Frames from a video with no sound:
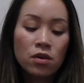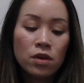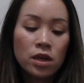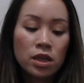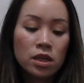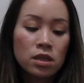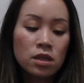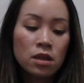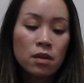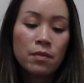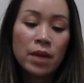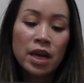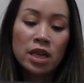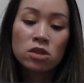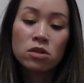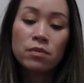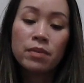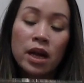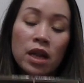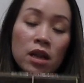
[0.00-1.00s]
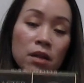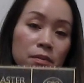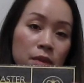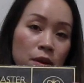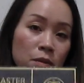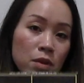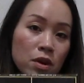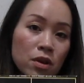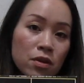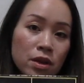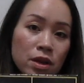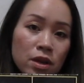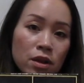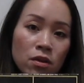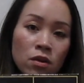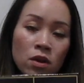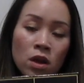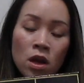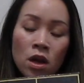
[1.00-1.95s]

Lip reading: It's the Master Palette by Mario.